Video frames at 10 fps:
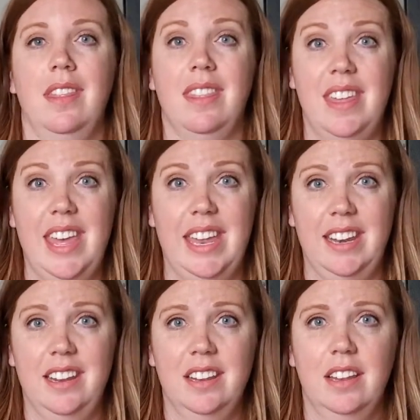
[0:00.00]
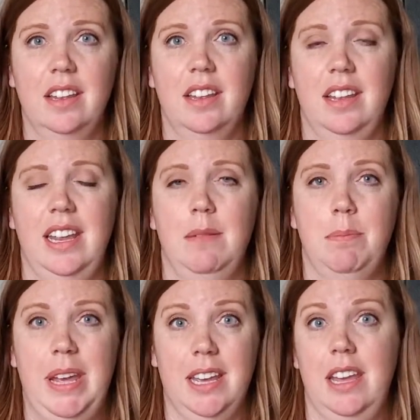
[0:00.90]
Then
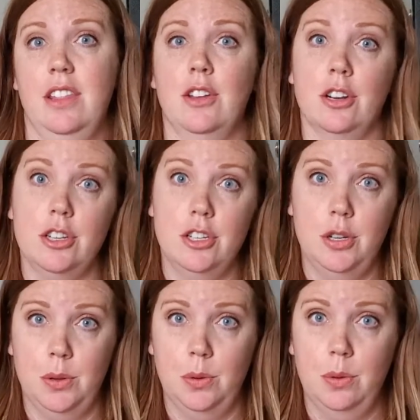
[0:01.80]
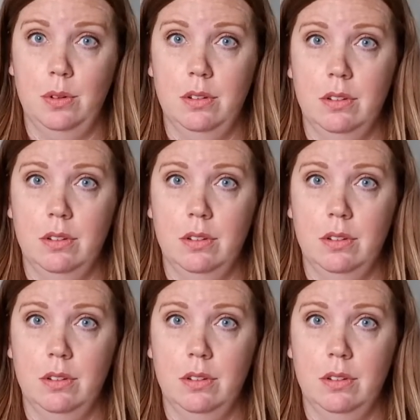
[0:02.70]
pick either to